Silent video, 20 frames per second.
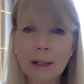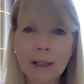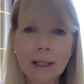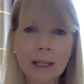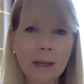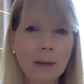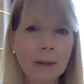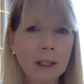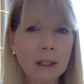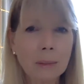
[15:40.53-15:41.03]

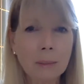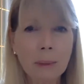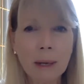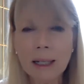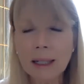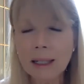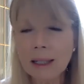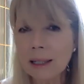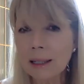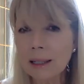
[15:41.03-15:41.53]
sacred
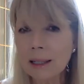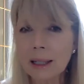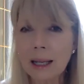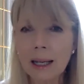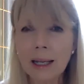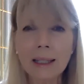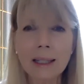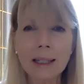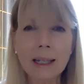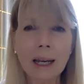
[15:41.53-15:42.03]
spaces,
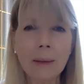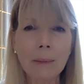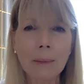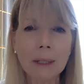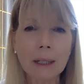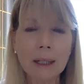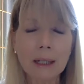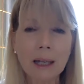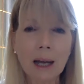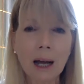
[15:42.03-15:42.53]
landscape
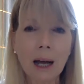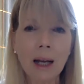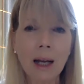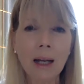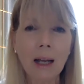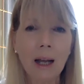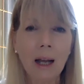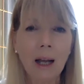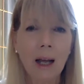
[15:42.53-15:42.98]
design,